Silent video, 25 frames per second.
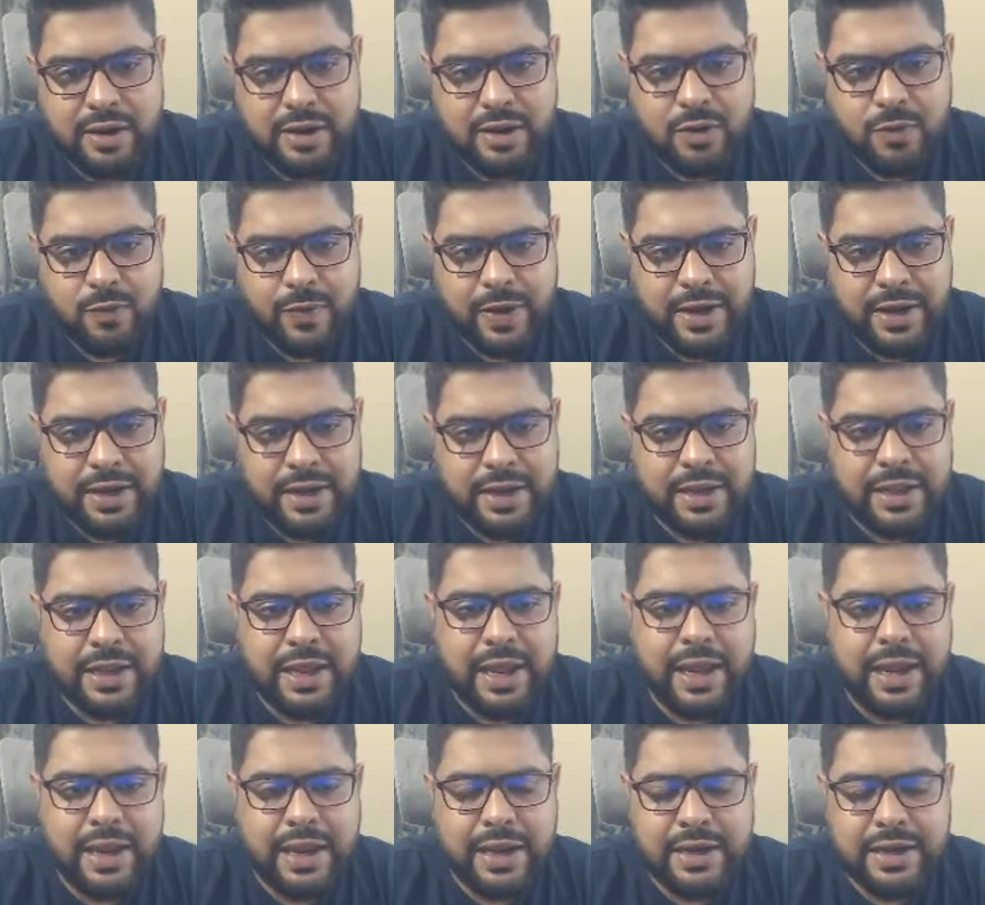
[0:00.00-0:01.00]

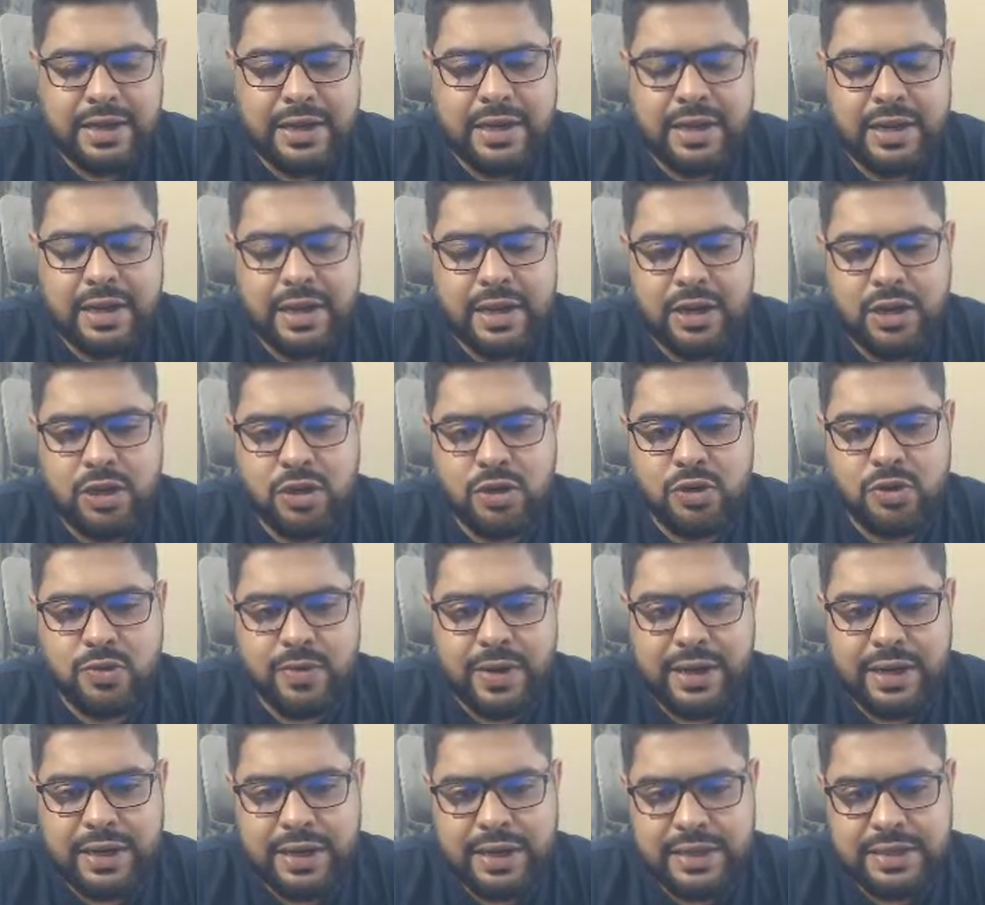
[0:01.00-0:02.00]
28 into
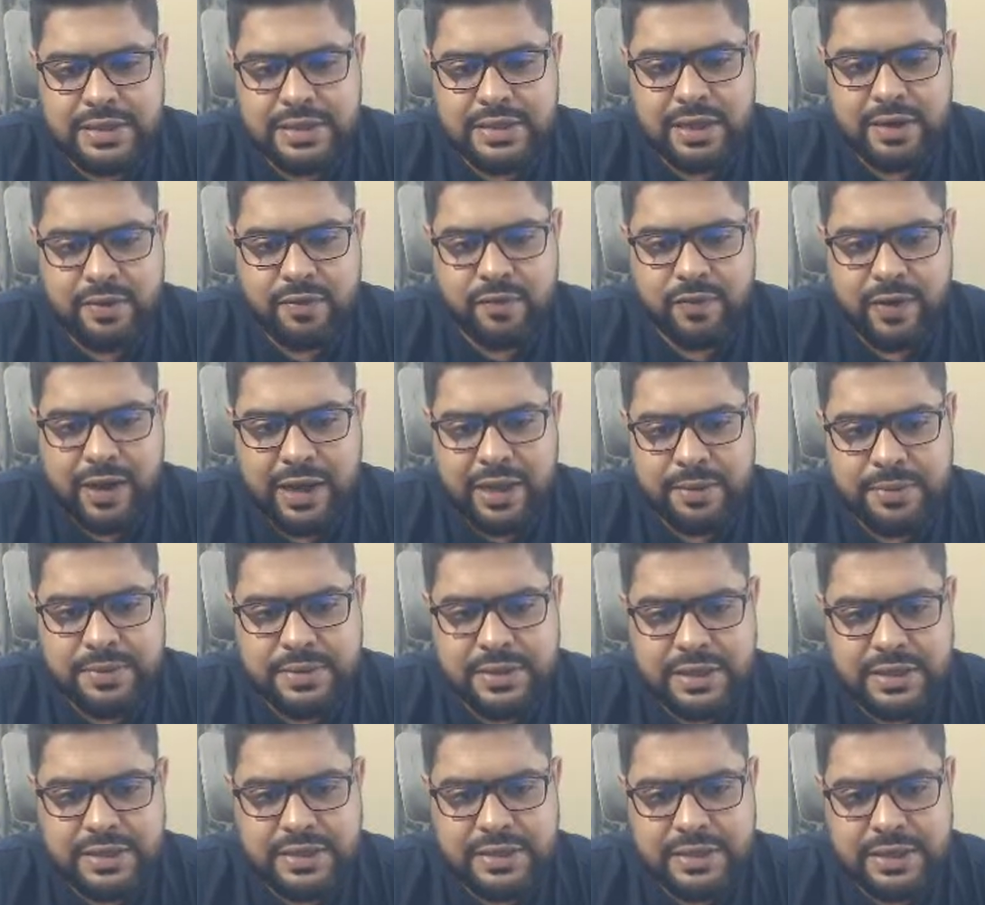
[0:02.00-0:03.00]
20 is
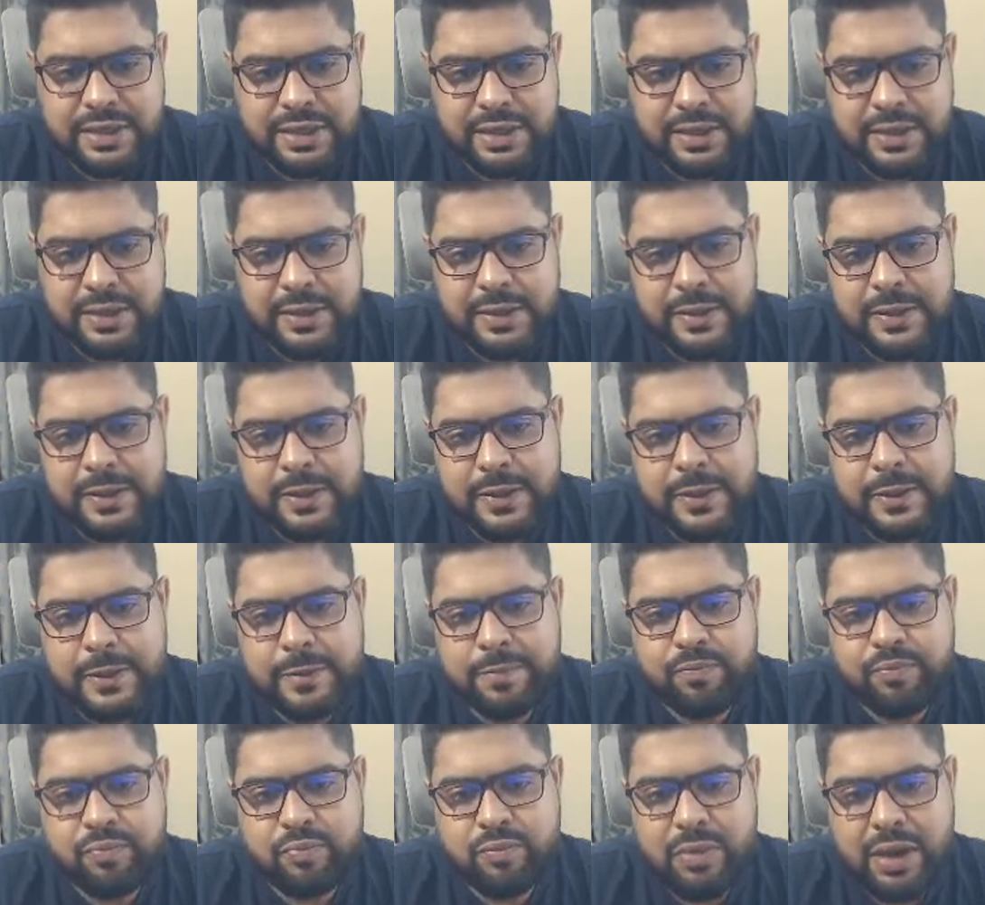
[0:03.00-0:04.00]
560
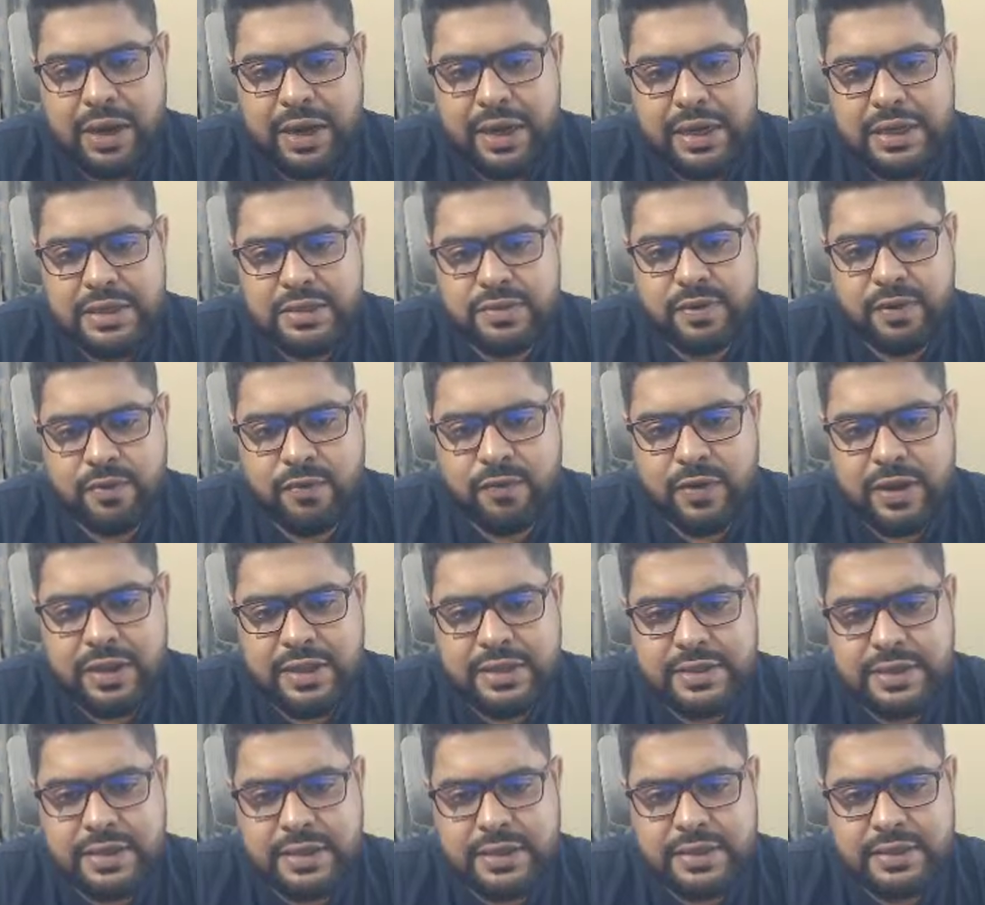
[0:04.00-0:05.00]
minus
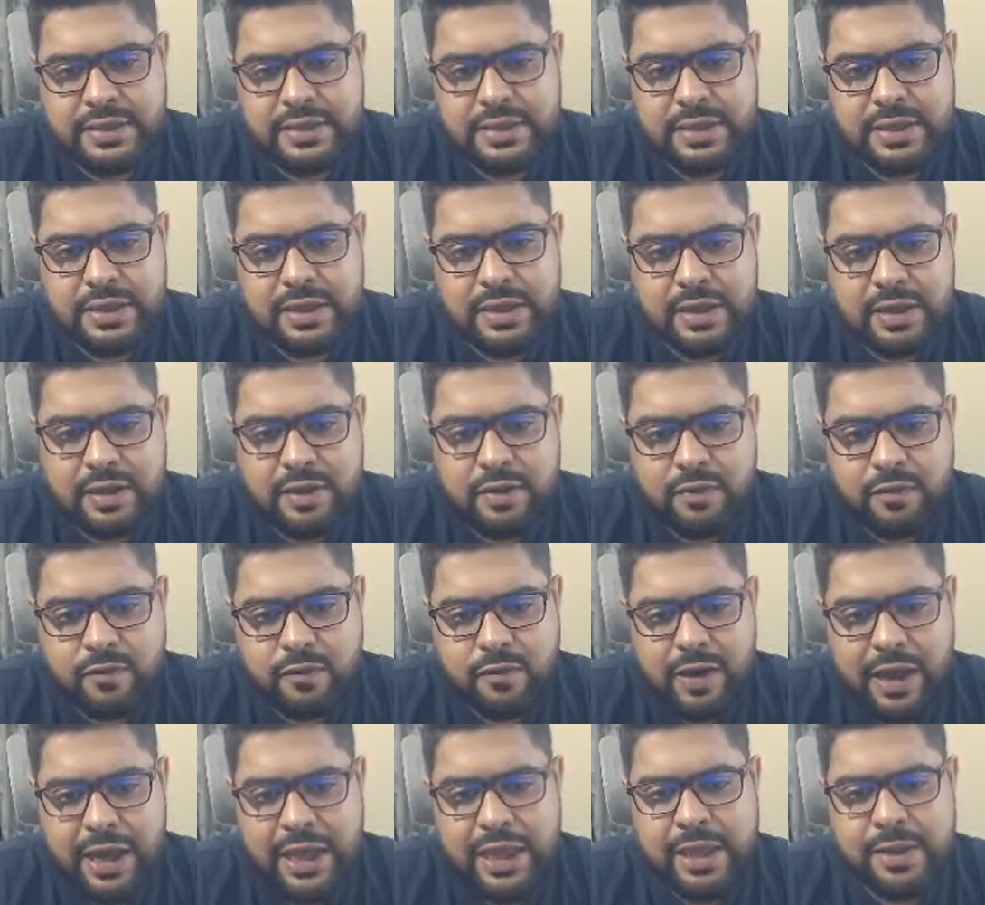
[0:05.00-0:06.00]
56.
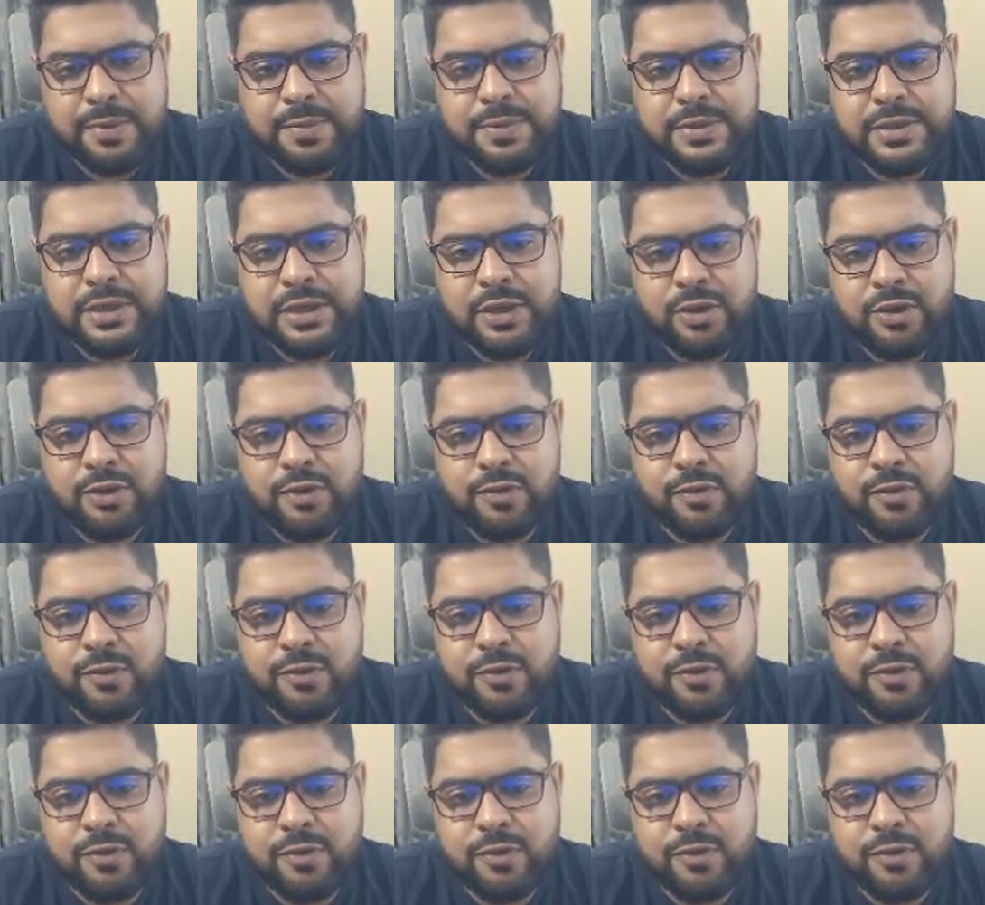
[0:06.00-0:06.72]
504.